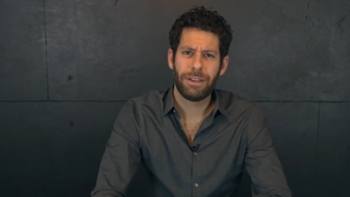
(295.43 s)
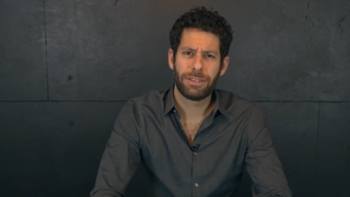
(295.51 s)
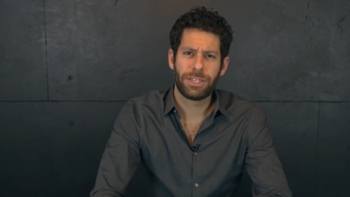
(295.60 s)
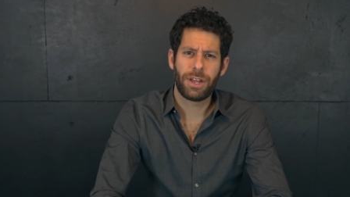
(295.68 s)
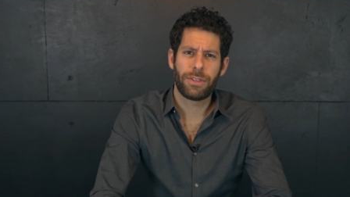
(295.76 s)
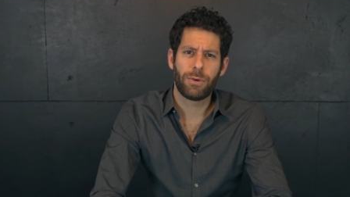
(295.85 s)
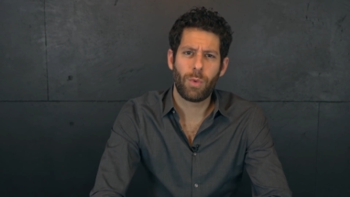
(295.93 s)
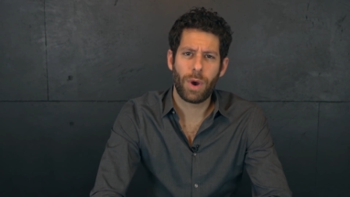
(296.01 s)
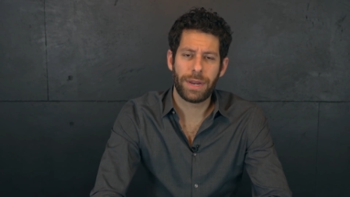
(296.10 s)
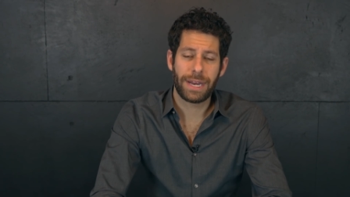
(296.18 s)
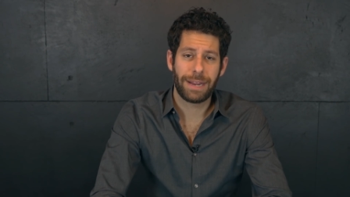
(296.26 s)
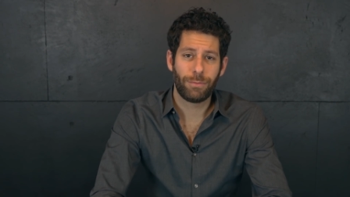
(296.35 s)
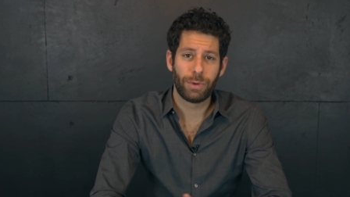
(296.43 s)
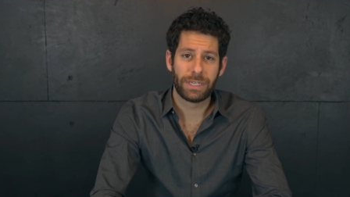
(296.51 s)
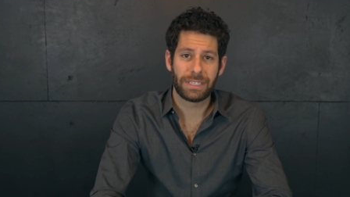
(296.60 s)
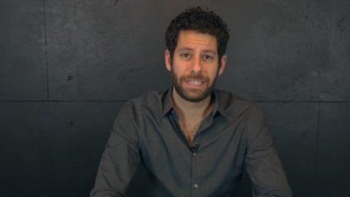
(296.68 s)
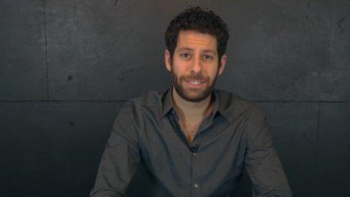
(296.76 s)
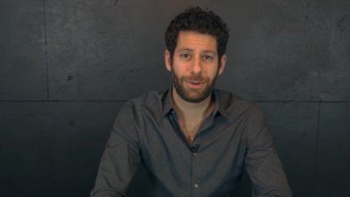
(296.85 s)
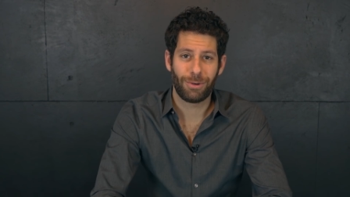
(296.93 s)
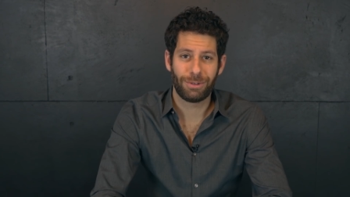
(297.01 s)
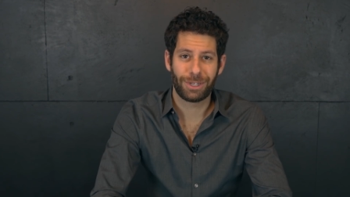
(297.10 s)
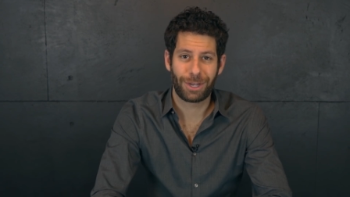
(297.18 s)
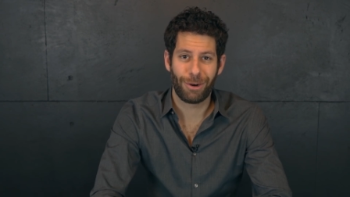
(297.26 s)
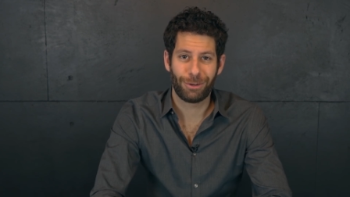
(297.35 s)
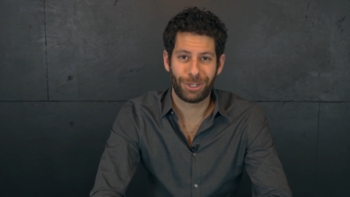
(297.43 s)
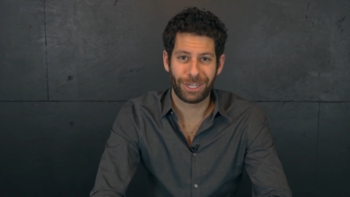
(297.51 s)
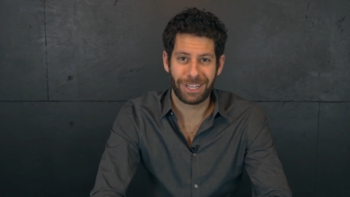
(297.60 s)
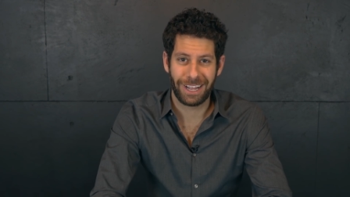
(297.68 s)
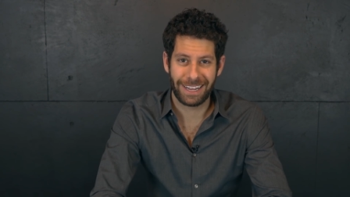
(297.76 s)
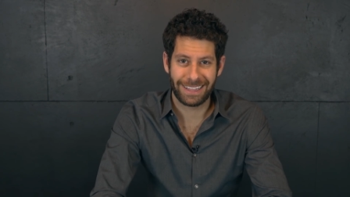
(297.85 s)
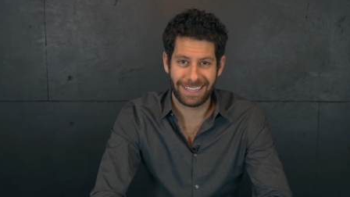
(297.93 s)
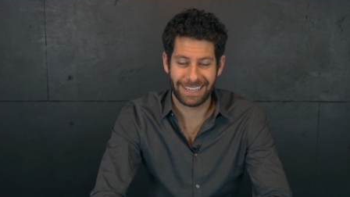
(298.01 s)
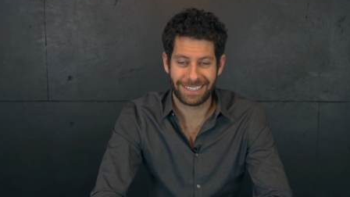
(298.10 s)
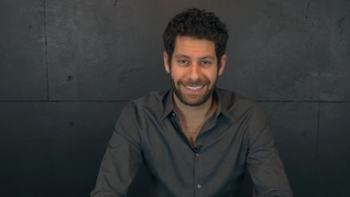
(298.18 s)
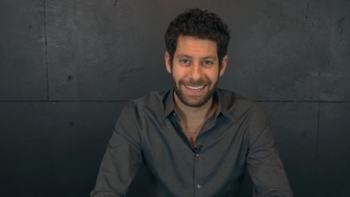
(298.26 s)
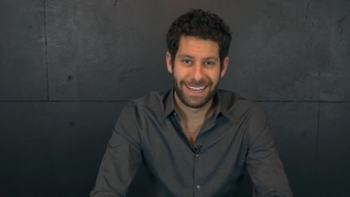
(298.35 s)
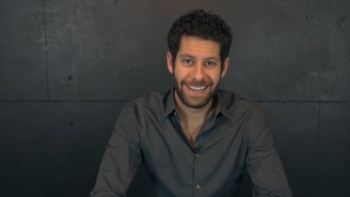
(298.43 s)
Here's another one, and I recently told a coaching client this,